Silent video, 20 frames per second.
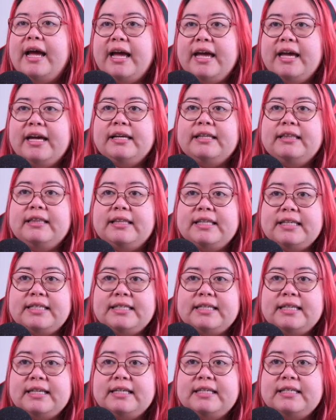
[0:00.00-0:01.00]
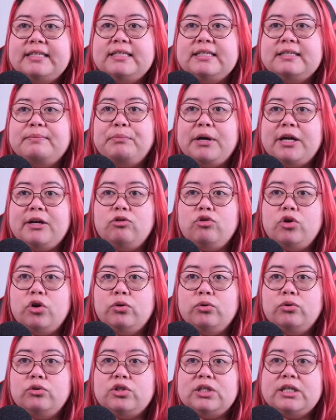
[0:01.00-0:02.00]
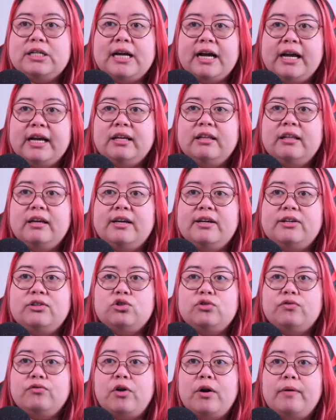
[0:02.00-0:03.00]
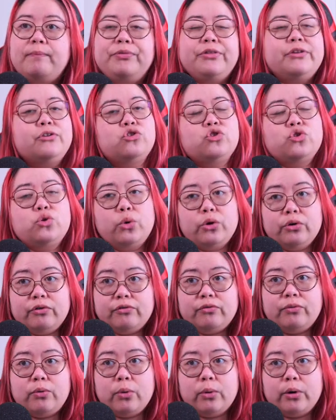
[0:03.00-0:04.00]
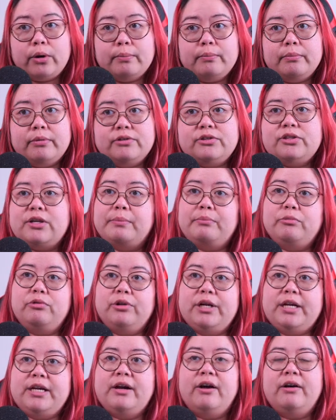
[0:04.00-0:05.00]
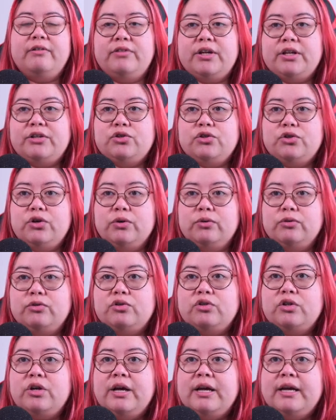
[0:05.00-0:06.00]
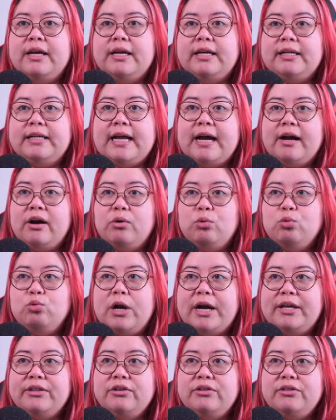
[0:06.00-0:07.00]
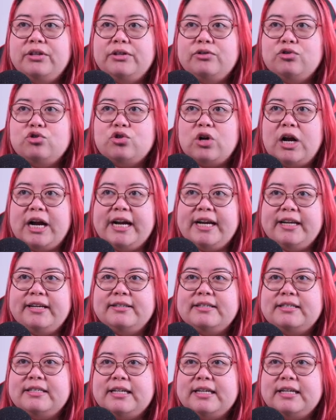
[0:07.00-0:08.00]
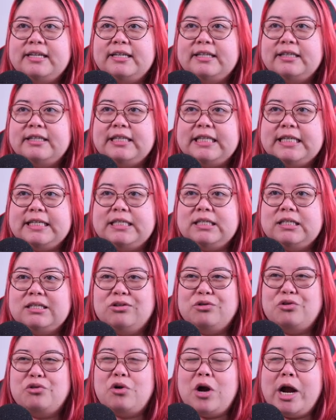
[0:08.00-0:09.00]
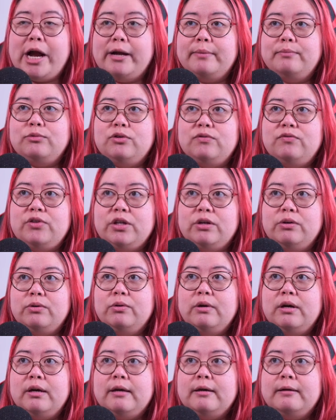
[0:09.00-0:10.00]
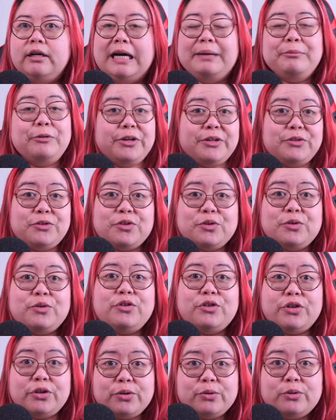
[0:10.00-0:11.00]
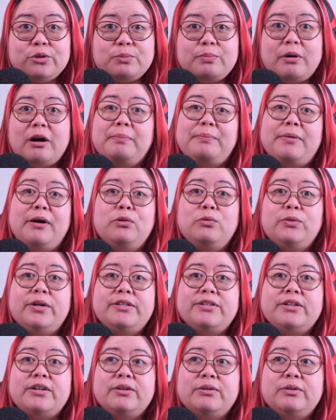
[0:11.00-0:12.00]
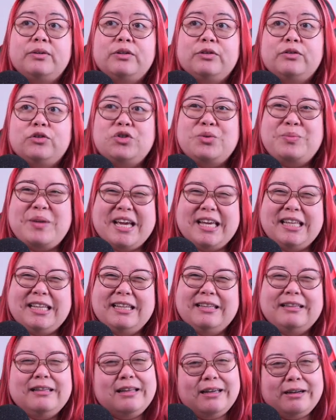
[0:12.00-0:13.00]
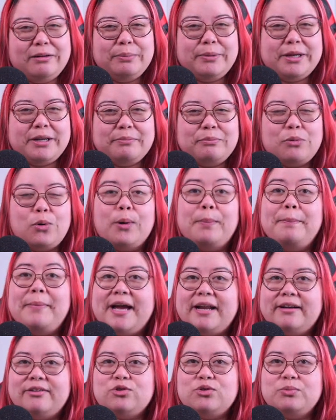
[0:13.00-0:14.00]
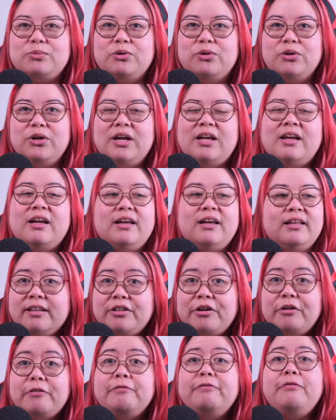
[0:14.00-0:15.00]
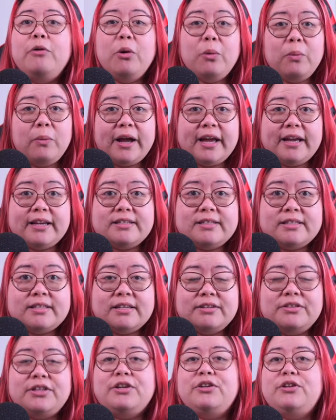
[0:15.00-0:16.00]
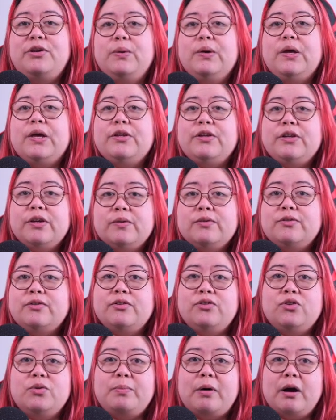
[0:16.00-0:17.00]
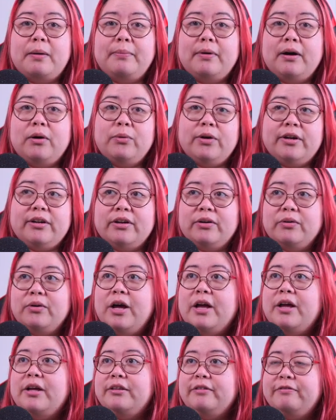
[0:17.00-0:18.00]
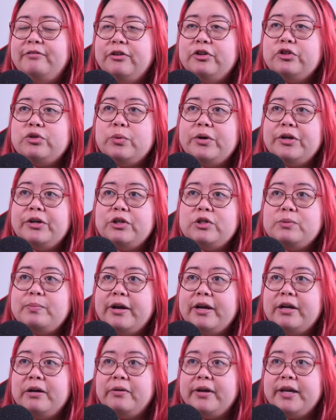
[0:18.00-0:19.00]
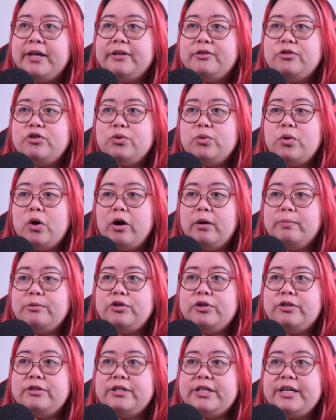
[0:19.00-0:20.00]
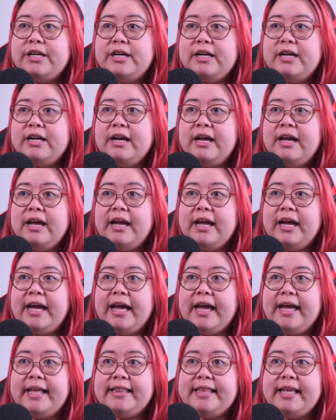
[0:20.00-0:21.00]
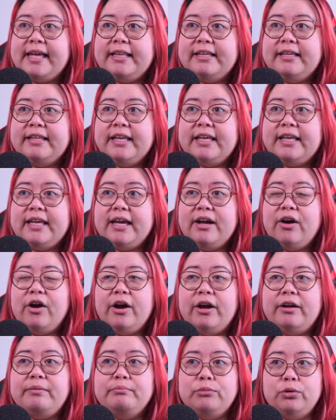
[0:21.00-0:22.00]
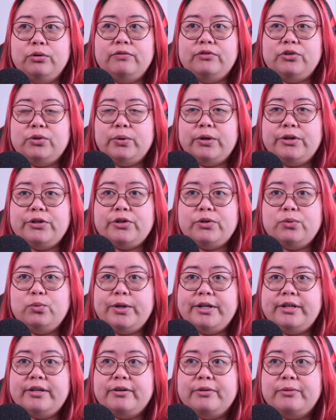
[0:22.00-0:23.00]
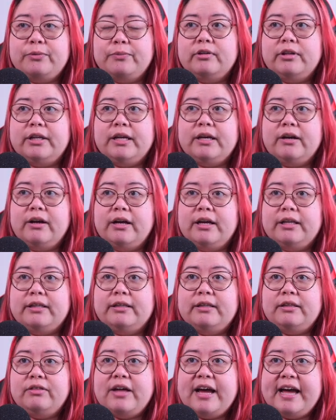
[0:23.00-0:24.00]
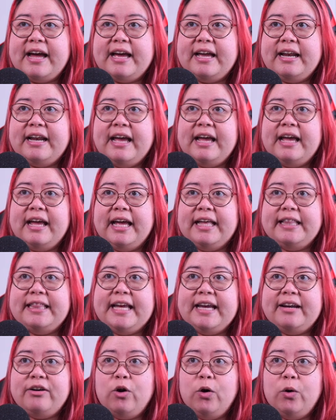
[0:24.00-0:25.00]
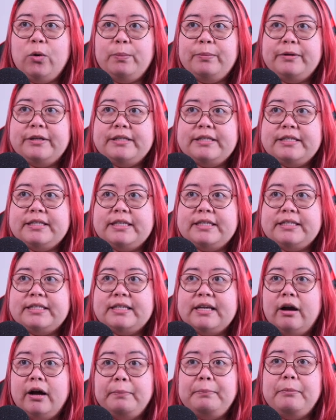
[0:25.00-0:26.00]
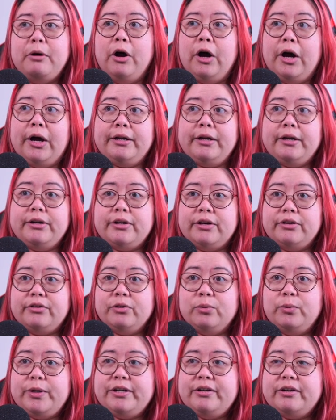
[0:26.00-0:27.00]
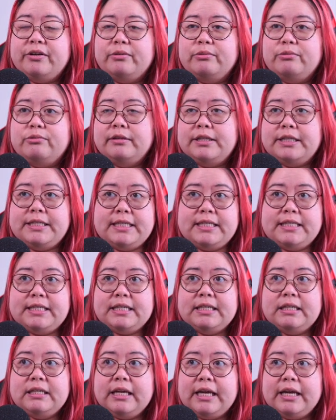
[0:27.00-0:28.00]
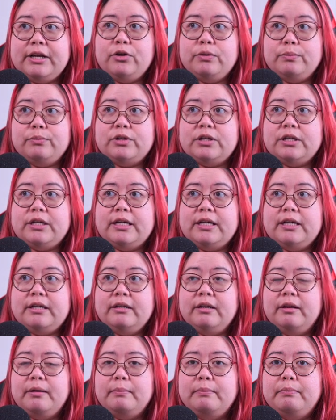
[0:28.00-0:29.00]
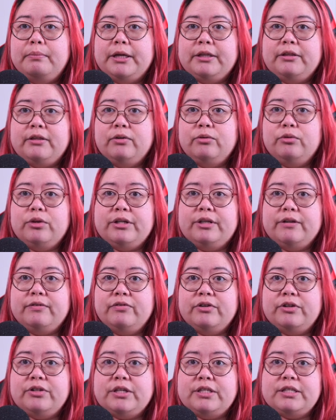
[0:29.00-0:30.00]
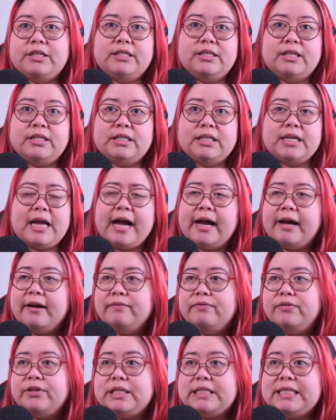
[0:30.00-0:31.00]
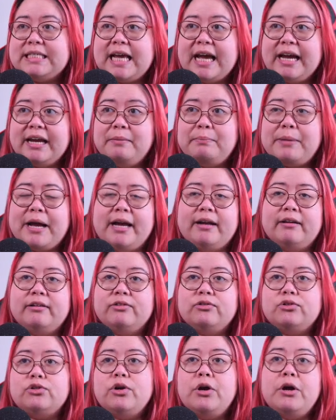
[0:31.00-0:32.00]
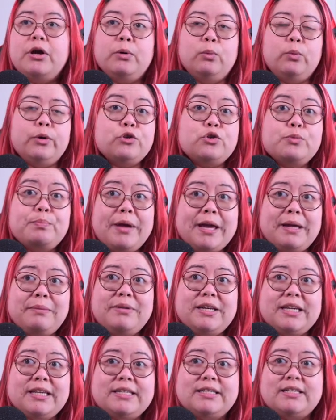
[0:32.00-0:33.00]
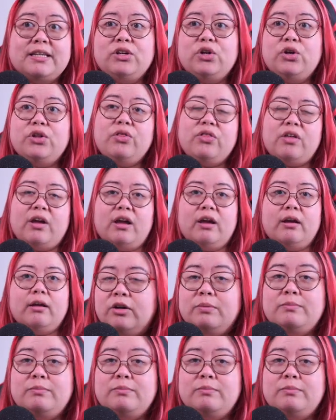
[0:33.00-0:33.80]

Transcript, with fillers: And this is my notes and highlights from the short form summary of his notes. Now, rather than try to see it in this cramped view, I'm going to use pop-out window to make it a little bit more manageable. There are 4 ways that you can use the new pop-out window. The first one is by going into options here and then clicking on move to a new window. Click on that, and that opens this up on another window. This is still in Obsidian, but the only difference is it doesn't have the side panels, which maybe is a good thing.